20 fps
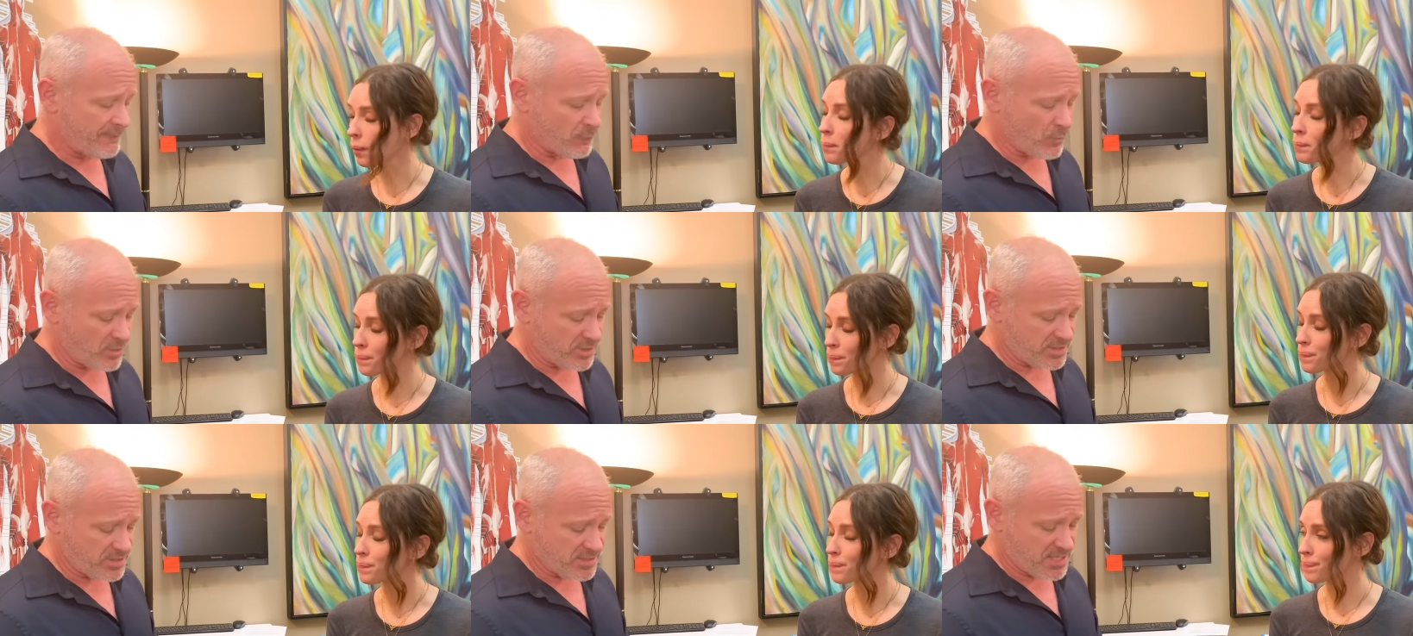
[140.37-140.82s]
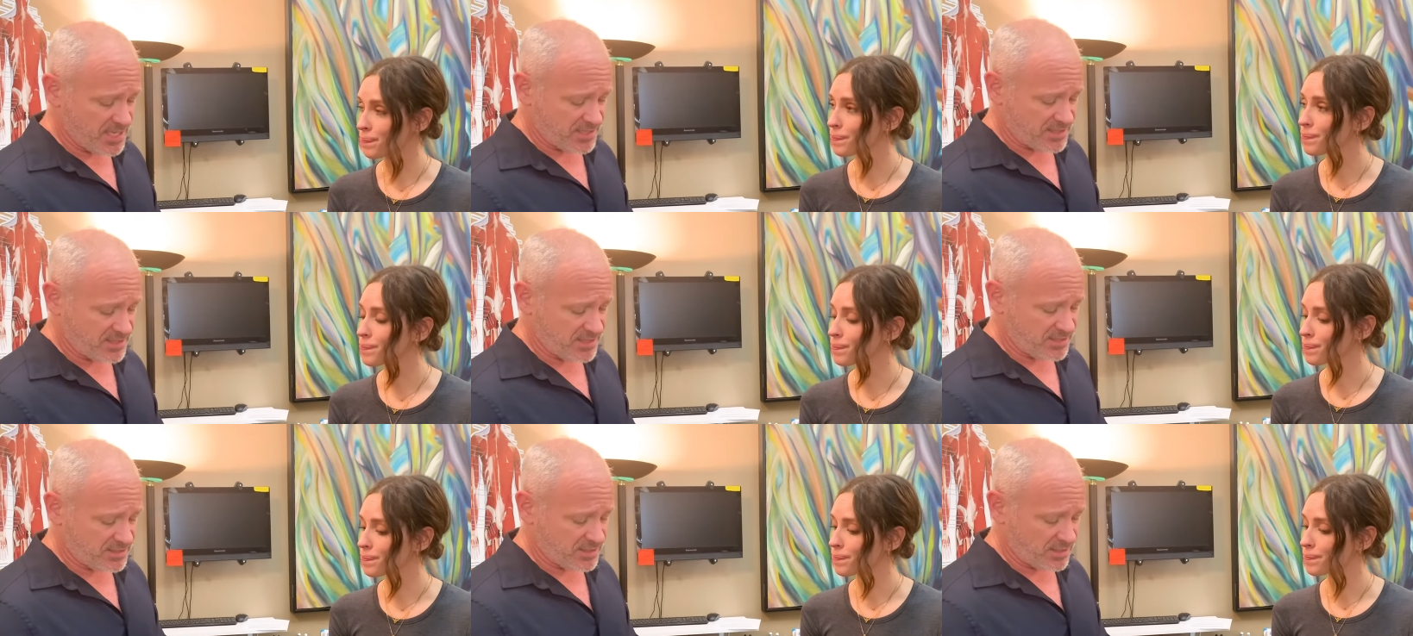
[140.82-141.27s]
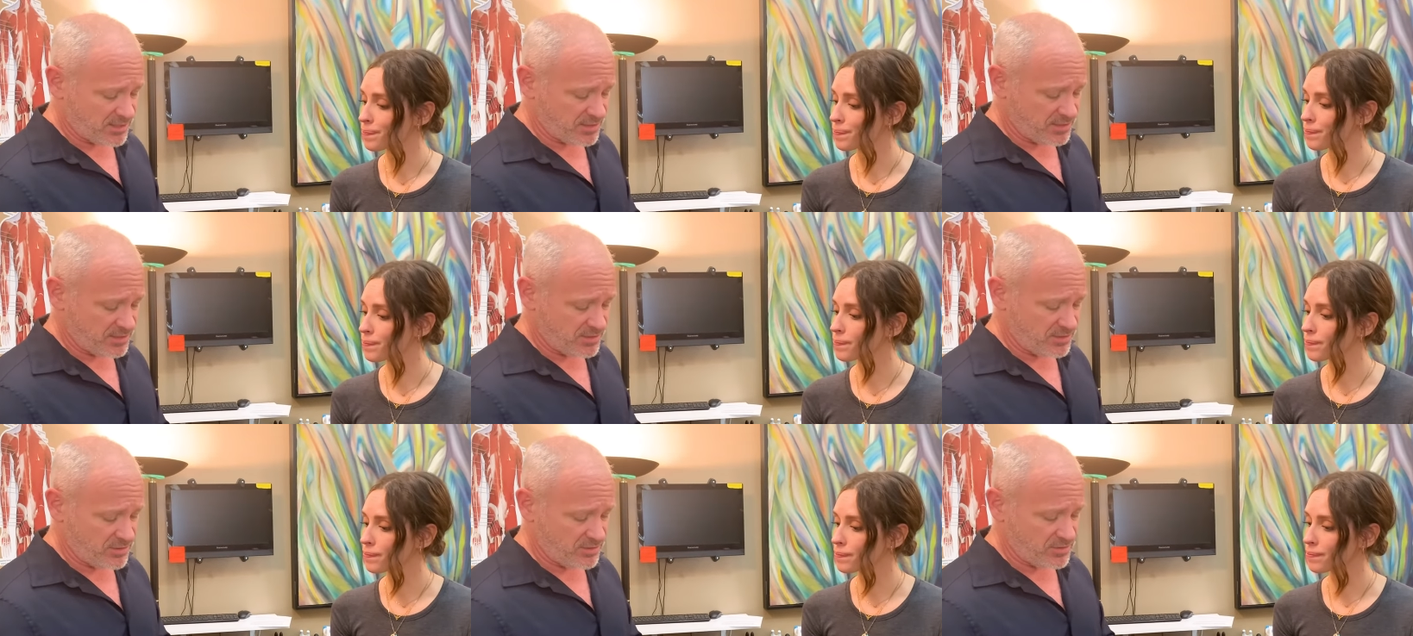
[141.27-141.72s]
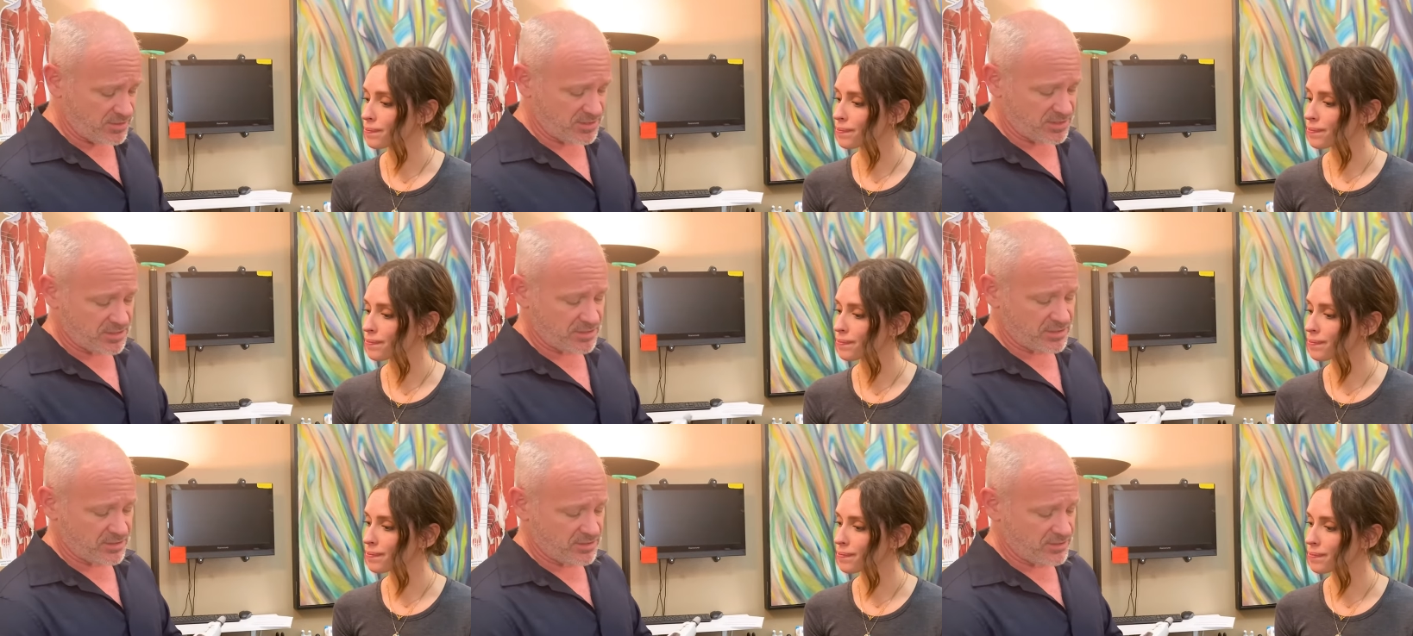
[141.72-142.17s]
Speaker 1: One of the techniques I'm gonna do
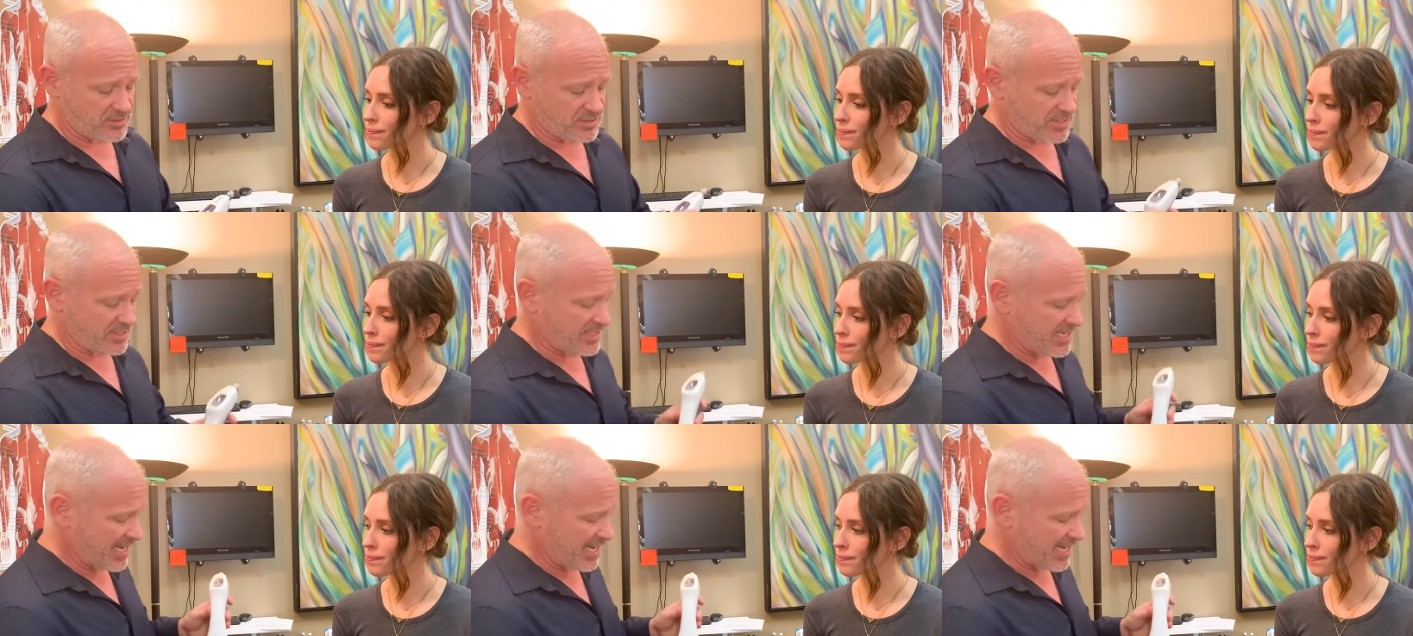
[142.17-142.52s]
is using an